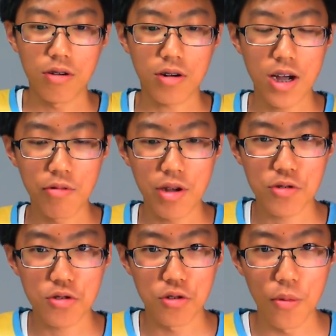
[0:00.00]
Okay, we have
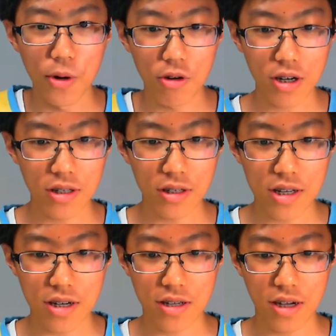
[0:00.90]
Slowpoke on the
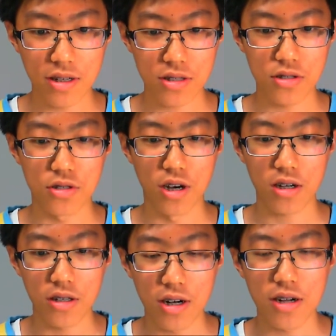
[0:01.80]
lead against
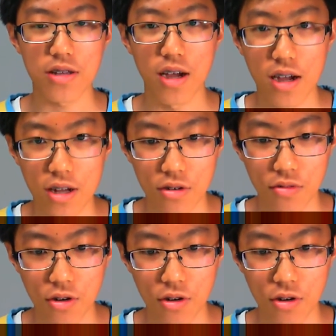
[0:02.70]
Ducklett again.